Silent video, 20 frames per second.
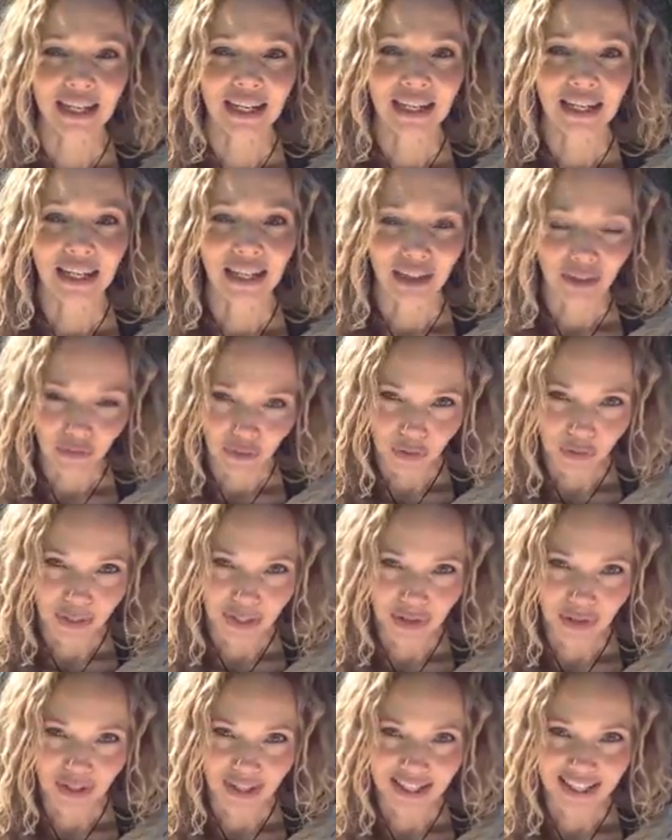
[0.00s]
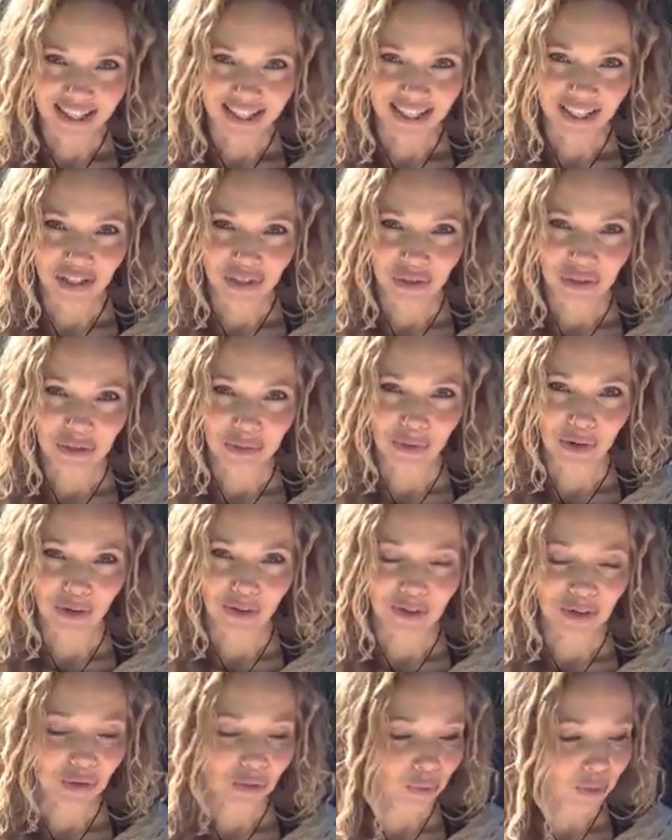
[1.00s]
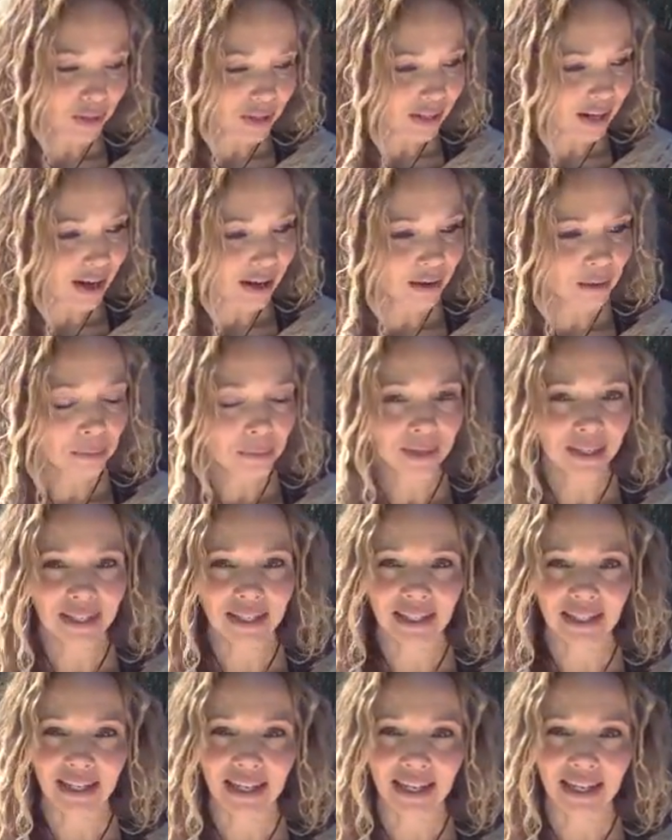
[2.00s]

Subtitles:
if you're interested in doing more of this work, come and